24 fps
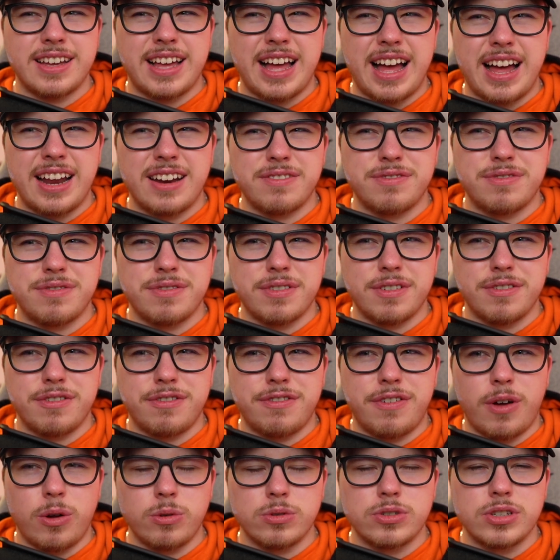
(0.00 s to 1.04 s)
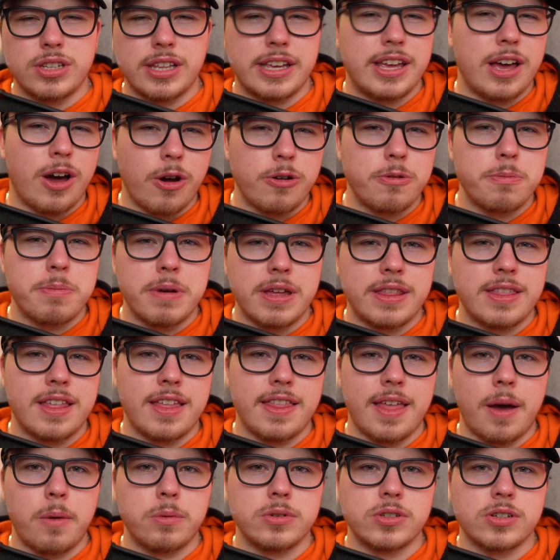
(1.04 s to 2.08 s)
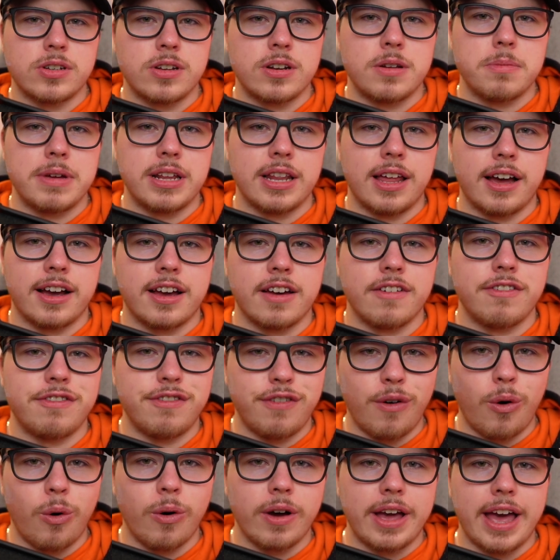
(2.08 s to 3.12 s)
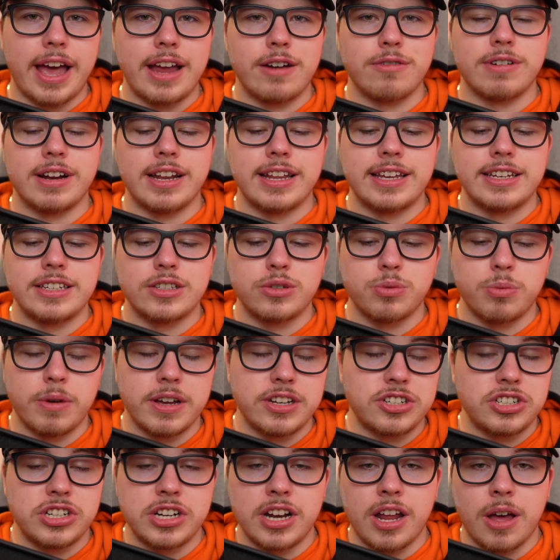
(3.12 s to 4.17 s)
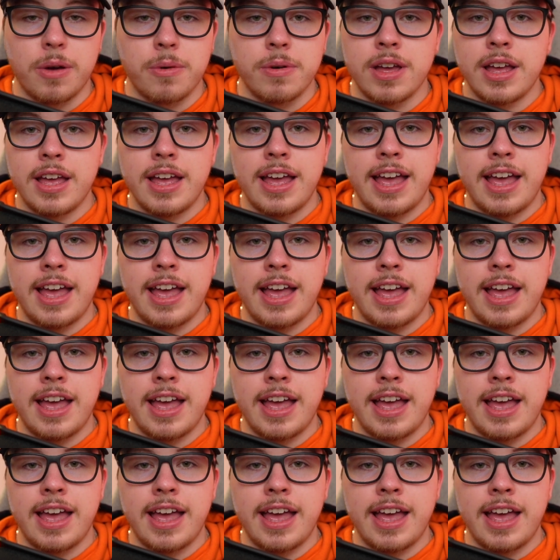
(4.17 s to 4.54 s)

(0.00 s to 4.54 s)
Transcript: kind of falsely hoping that there was going to be like a 4K release, which, you know,